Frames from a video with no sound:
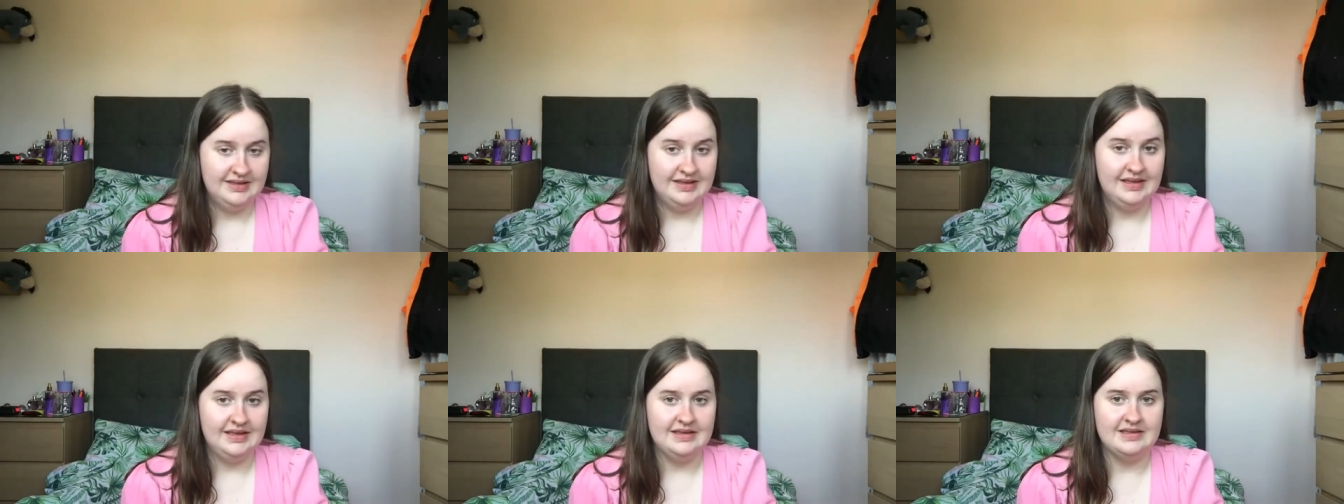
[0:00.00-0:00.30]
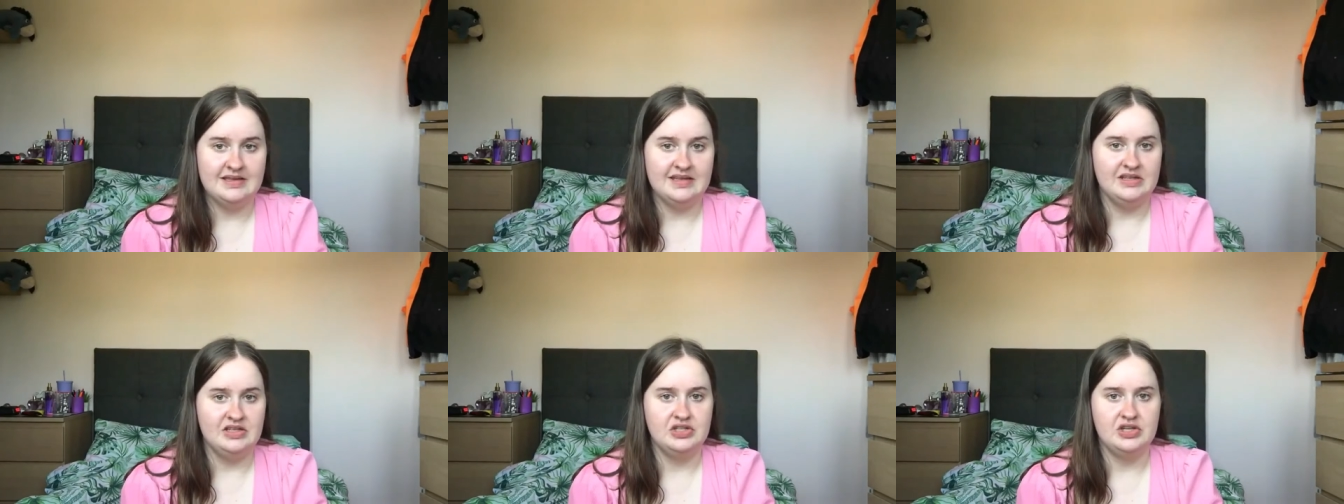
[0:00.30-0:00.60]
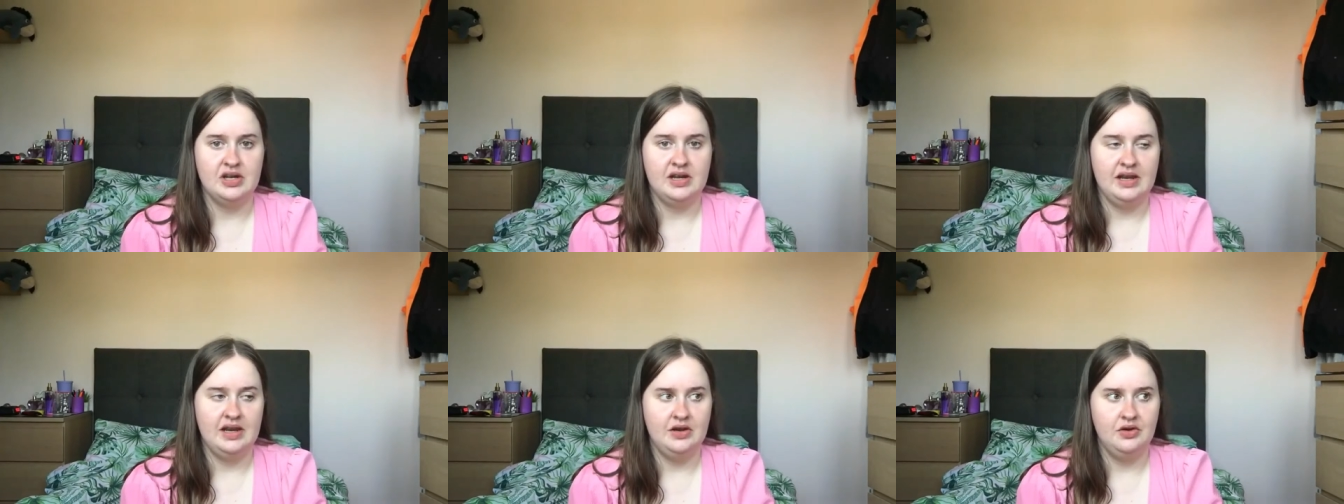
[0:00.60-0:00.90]
it's
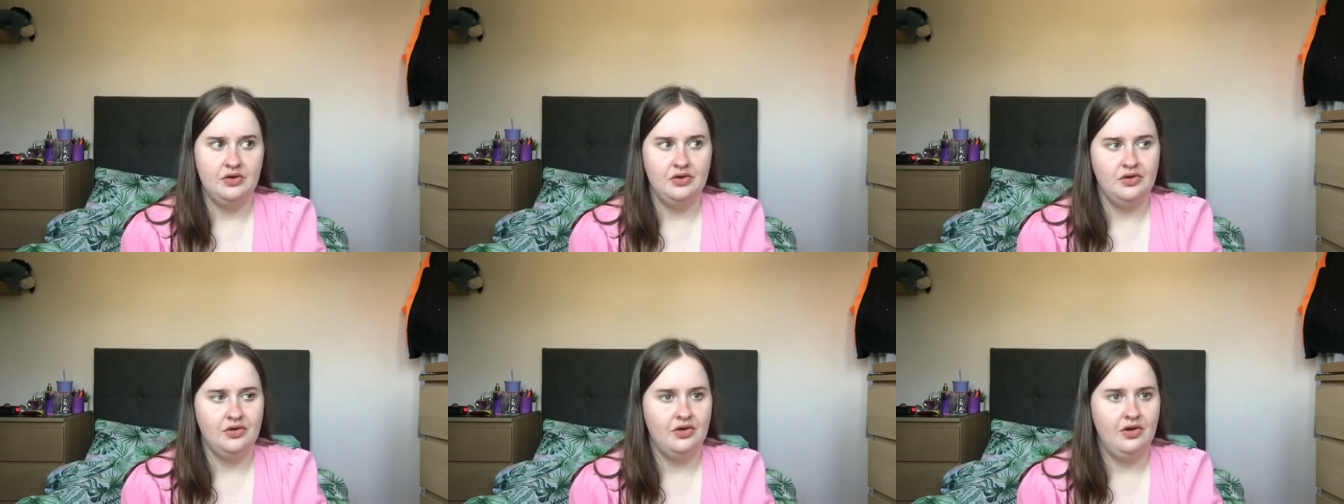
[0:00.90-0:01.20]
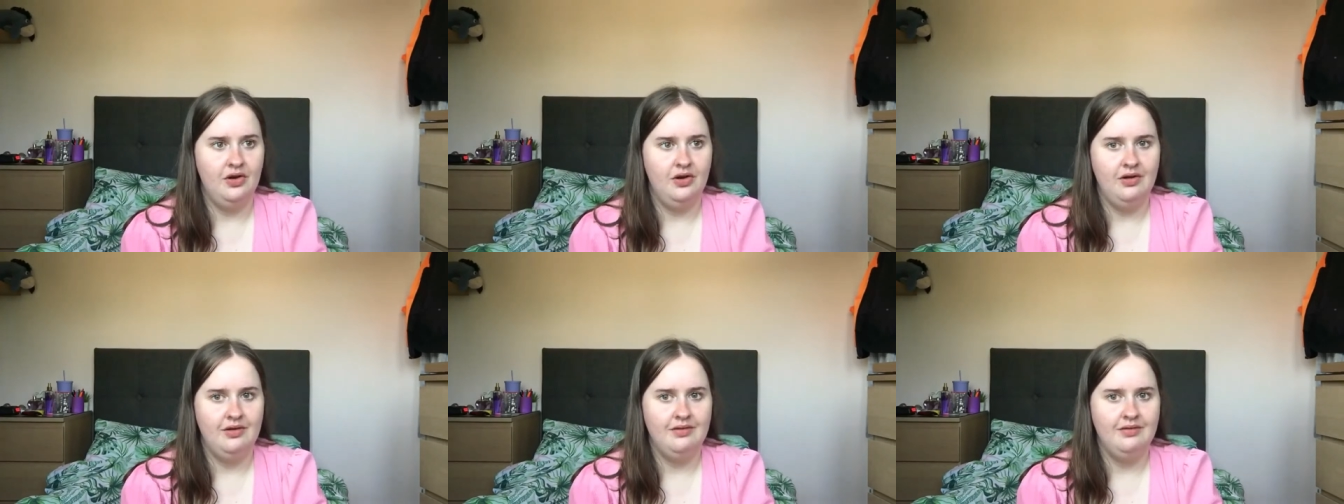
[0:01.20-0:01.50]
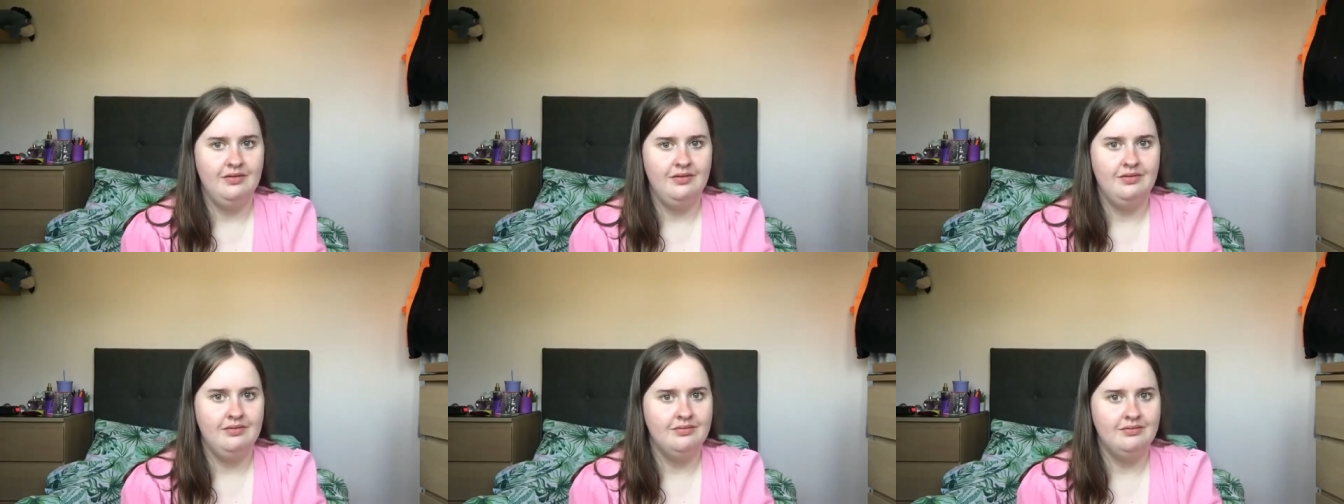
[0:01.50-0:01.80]
literally not got
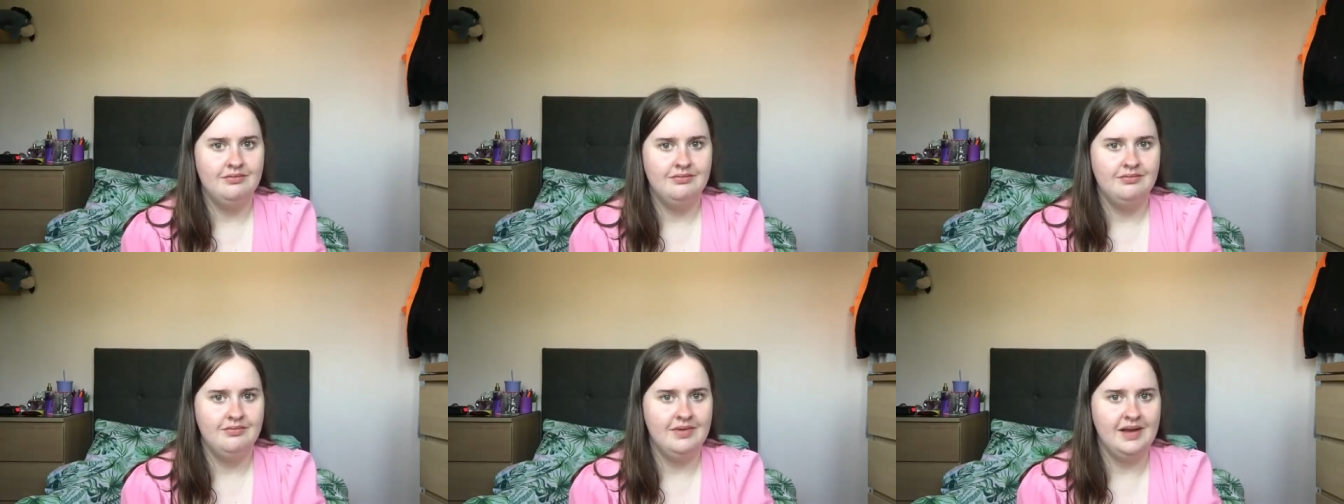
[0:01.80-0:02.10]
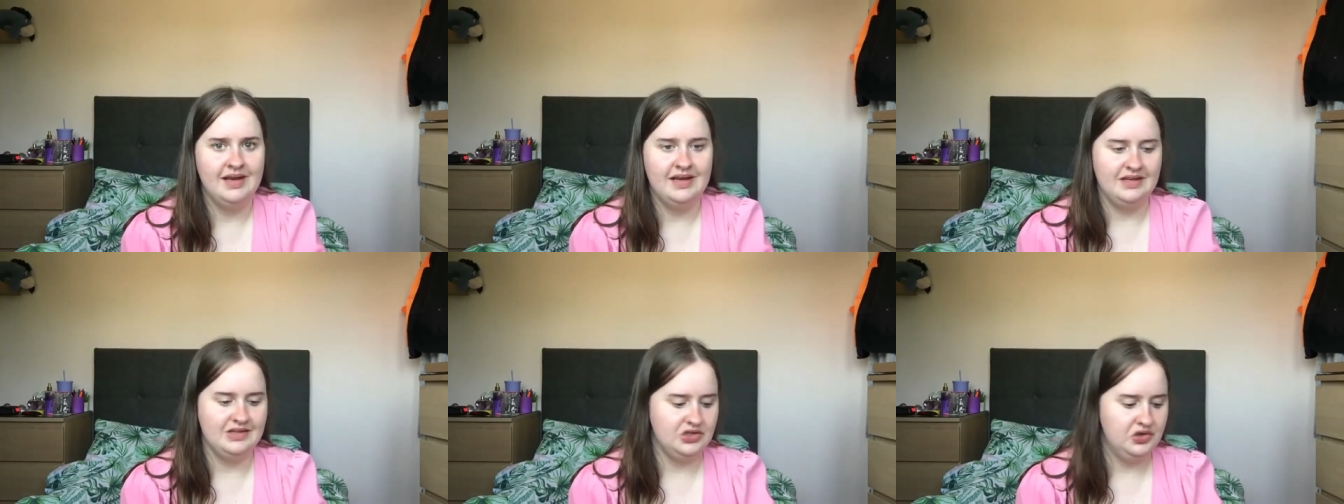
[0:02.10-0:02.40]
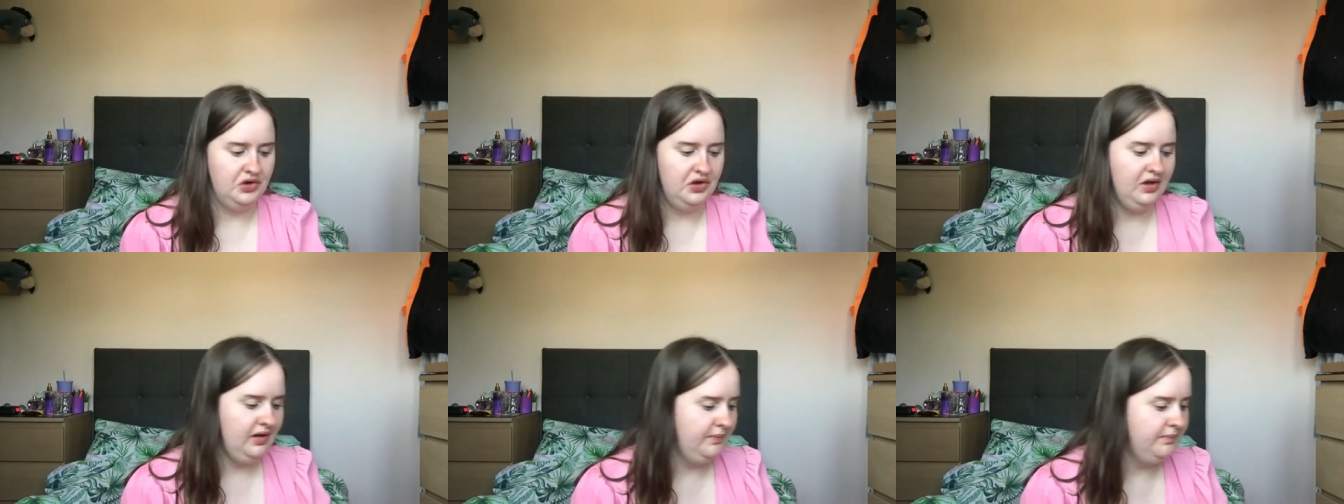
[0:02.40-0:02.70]
any
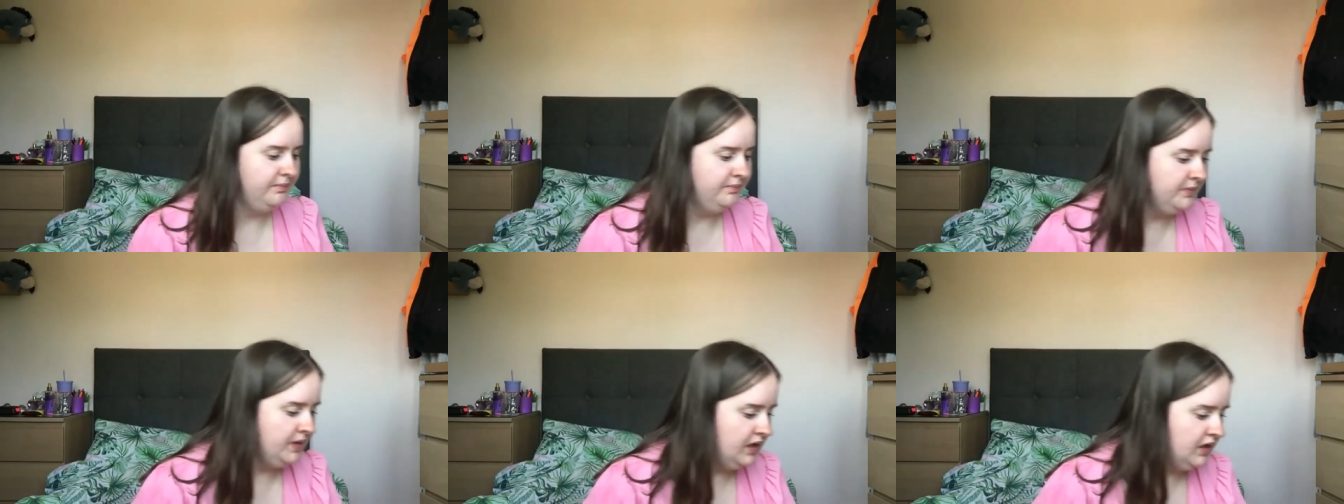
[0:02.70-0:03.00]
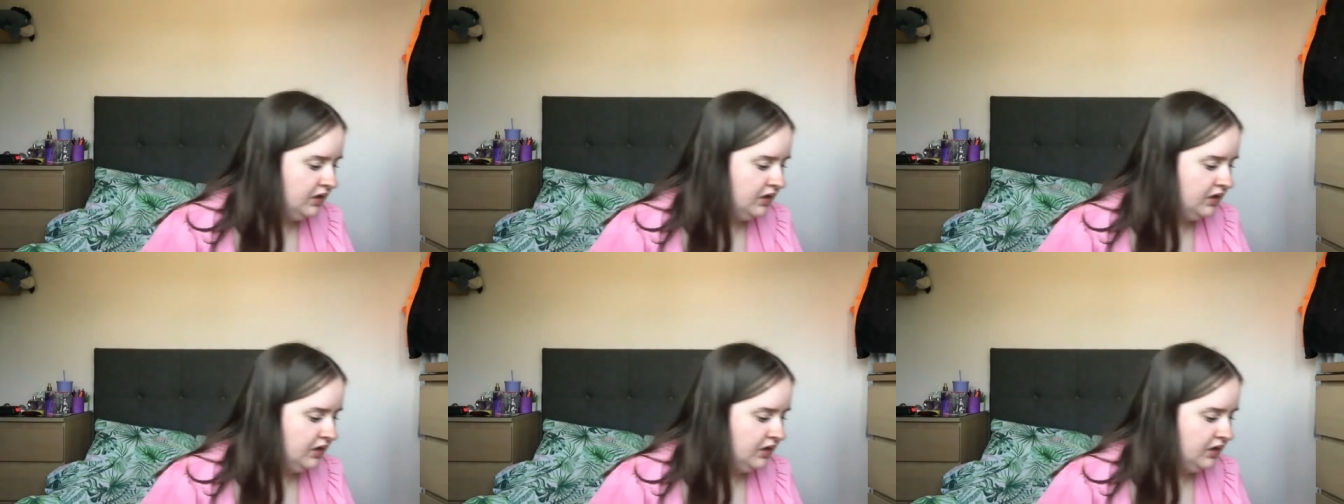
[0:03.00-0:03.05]
soil in.